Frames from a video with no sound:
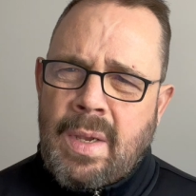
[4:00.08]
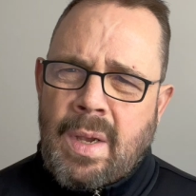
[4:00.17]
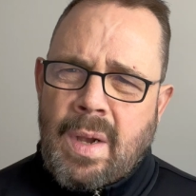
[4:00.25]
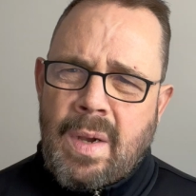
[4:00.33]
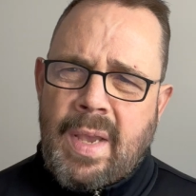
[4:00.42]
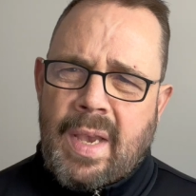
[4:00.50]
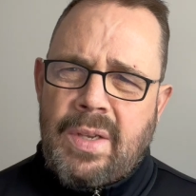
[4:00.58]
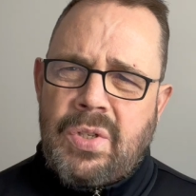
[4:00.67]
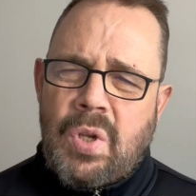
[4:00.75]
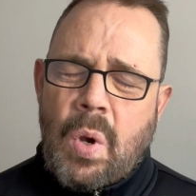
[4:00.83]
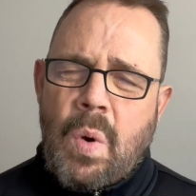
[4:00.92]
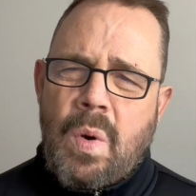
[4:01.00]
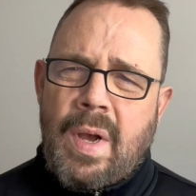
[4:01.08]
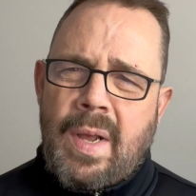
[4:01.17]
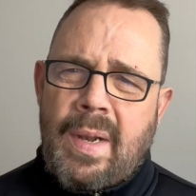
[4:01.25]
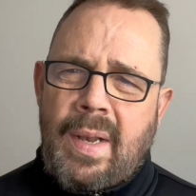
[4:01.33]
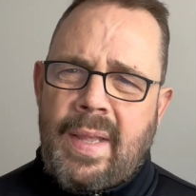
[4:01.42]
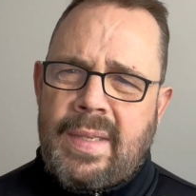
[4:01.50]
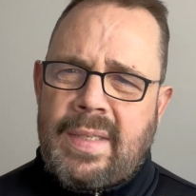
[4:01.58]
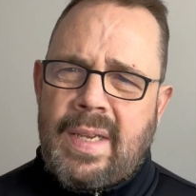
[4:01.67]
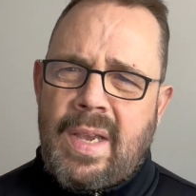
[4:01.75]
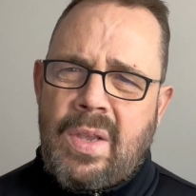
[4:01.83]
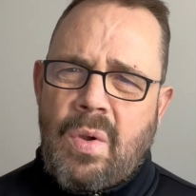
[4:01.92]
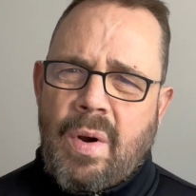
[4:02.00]
Okay, so uh, let's
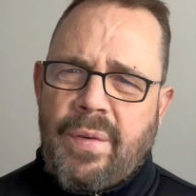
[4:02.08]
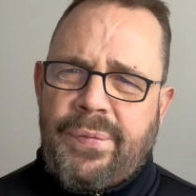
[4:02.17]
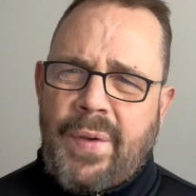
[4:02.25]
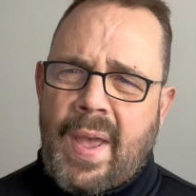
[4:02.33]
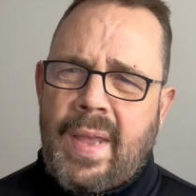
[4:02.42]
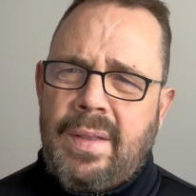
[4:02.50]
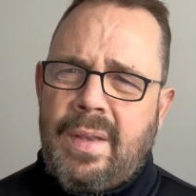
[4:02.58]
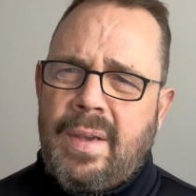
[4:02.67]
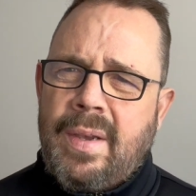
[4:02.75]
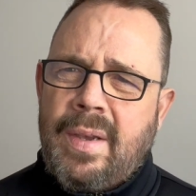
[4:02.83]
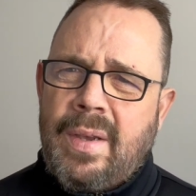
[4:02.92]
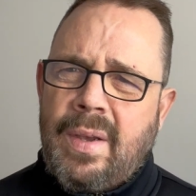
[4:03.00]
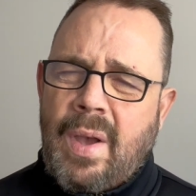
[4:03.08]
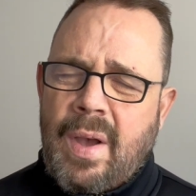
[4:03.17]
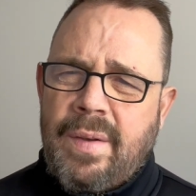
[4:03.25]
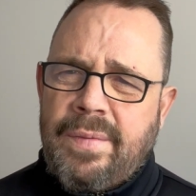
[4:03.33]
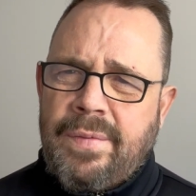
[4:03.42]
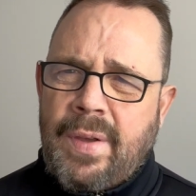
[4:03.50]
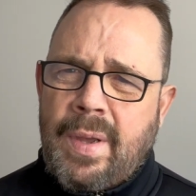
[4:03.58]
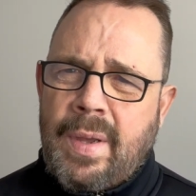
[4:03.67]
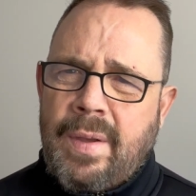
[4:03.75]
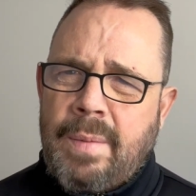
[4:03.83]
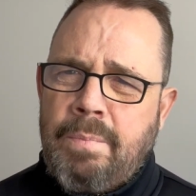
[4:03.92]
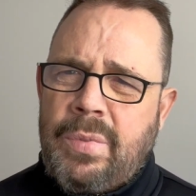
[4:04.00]
say you're a fan uh, of
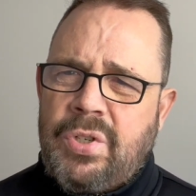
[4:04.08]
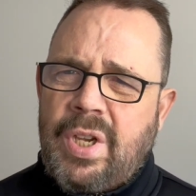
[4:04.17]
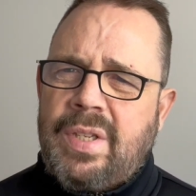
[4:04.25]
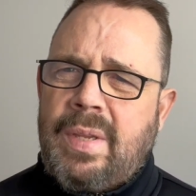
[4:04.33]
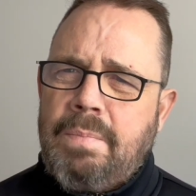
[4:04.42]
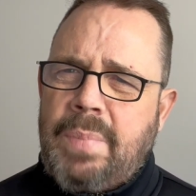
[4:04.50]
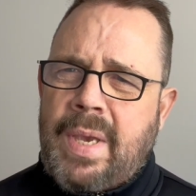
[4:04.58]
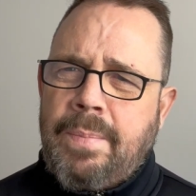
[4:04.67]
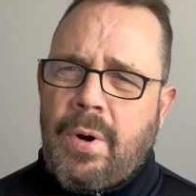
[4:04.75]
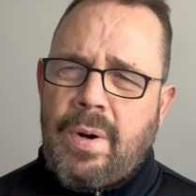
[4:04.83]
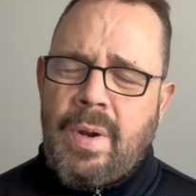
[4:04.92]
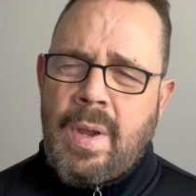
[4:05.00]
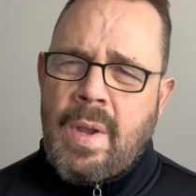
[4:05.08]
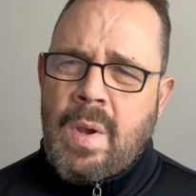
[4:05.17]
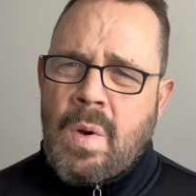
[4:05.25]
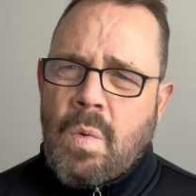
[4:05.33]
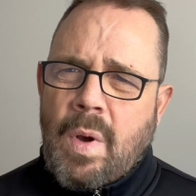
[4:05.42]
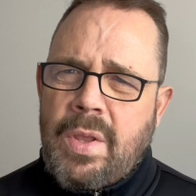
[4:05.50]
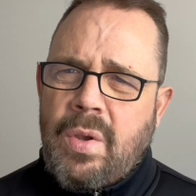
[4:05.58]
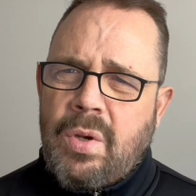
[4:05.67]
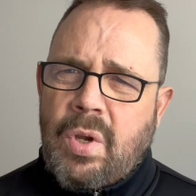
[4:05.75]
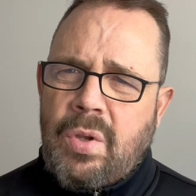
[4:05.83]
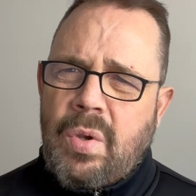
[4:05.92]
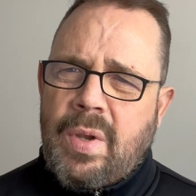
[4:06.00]
uh, Justin Bieber. Well, you,
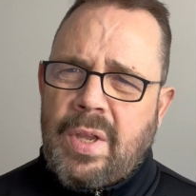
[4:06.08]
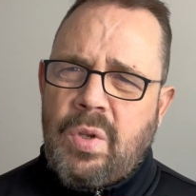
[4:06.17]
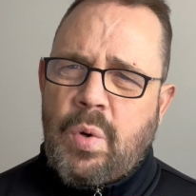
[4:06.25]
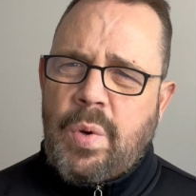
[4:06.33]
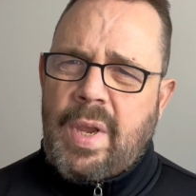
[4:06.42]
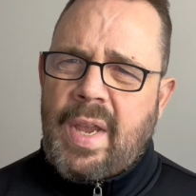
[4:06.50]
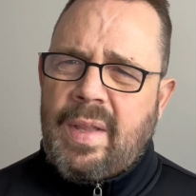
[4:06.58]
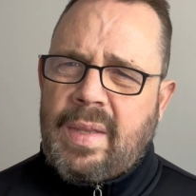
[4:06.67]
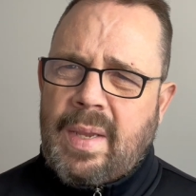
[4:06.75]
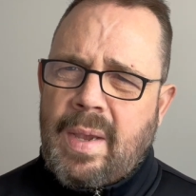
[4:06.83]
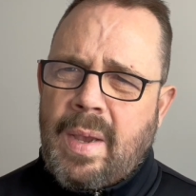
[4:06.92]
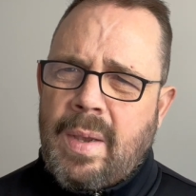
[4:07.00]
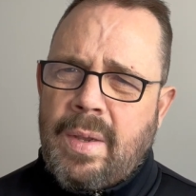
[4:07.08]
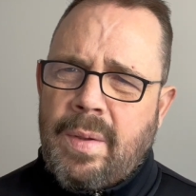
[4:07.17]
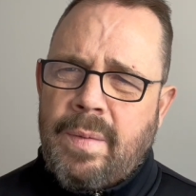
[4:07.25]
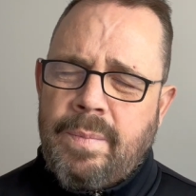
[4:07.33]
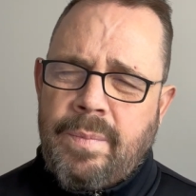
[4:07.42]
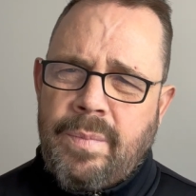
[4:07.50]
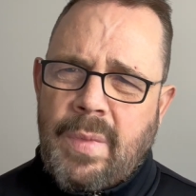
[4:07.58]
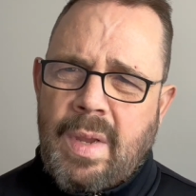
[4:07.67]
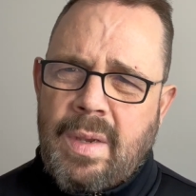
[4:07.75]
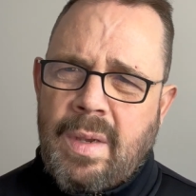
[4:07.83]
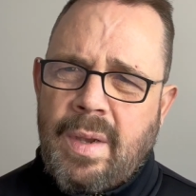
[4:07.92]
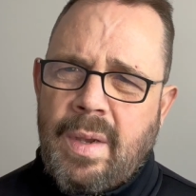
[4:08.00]
you can create um,
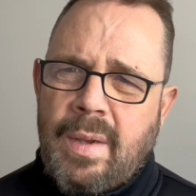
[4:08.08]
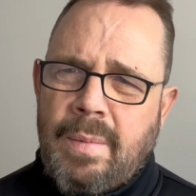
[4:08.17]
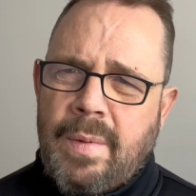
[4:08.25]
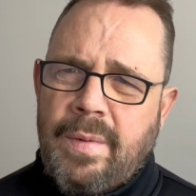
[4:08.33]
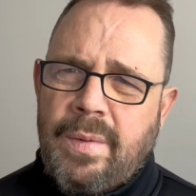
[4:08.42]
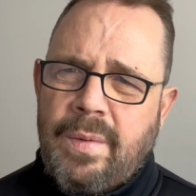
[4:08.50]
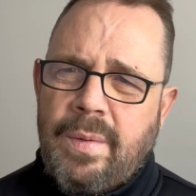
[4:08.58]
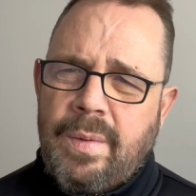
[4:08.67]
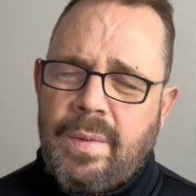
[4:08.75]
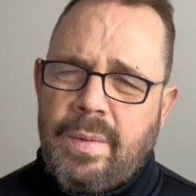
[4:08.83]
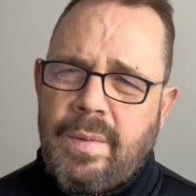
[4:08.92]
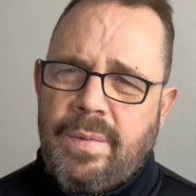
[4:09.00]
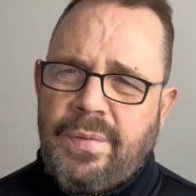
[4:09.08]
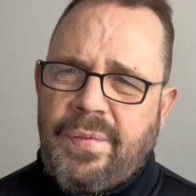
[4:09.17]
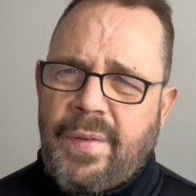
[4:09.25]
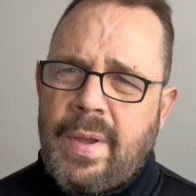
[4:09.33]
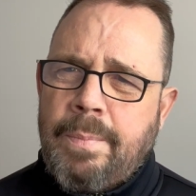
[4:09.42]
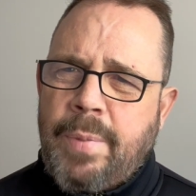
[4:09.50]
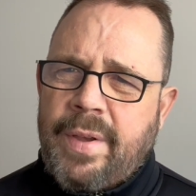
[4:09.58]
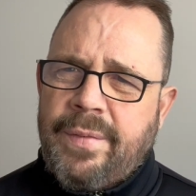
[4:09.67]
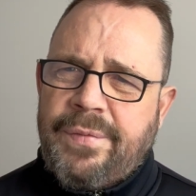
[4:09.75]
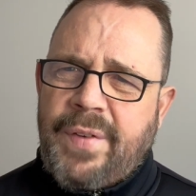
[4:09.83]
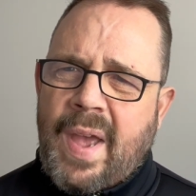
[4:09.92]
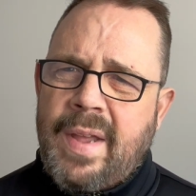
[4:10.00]
uh,
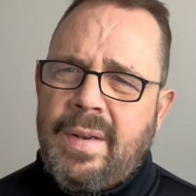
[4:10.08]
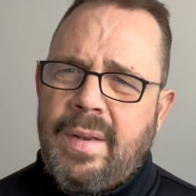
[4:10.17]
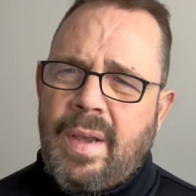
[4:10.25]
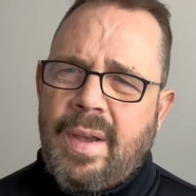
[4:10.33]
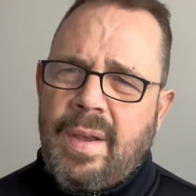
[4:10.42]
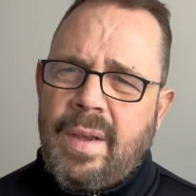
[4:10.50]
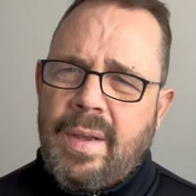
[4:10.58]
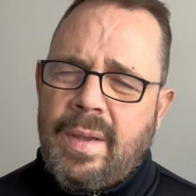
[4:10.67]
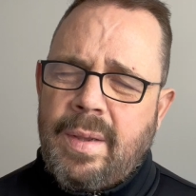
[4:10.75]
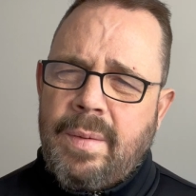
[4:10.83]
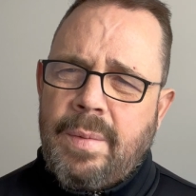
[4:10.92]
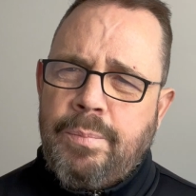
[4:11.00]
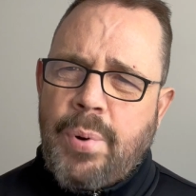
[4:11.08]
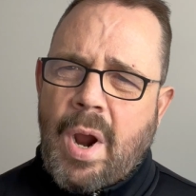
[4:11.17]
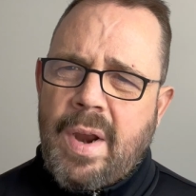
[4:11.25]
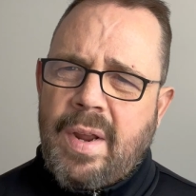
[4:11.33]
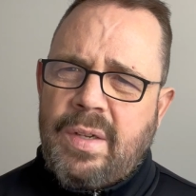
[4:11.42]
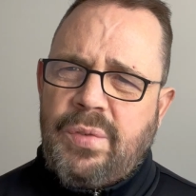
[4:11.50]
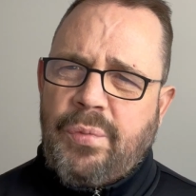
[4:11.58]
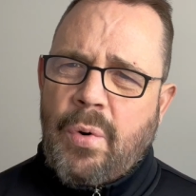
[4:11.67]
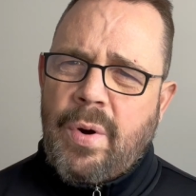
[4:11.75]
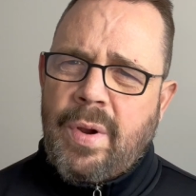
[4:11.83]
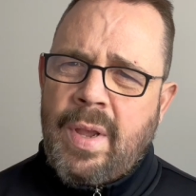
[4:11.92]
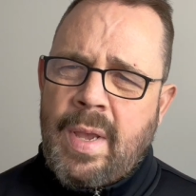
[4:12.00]
fan uh, products
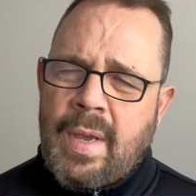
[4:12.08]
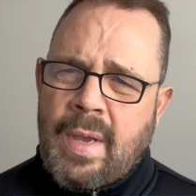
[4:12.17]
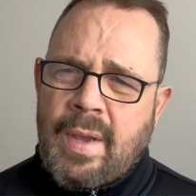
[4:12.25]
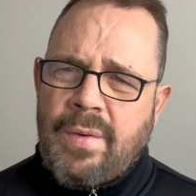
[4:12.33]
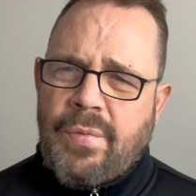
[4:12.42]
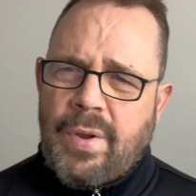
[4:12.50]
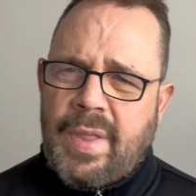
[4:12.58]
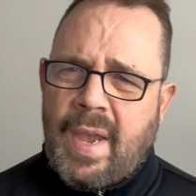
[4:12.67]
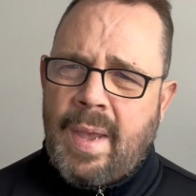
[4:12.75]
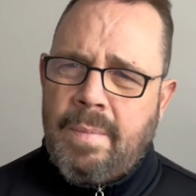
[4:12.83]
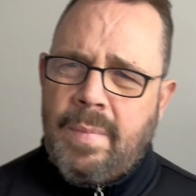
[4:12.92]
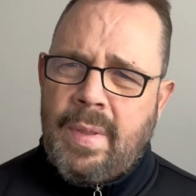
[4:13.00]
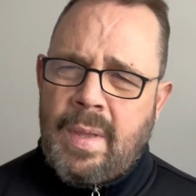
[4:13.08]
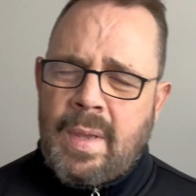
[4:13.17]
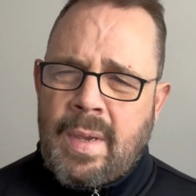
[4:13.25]
for, for them.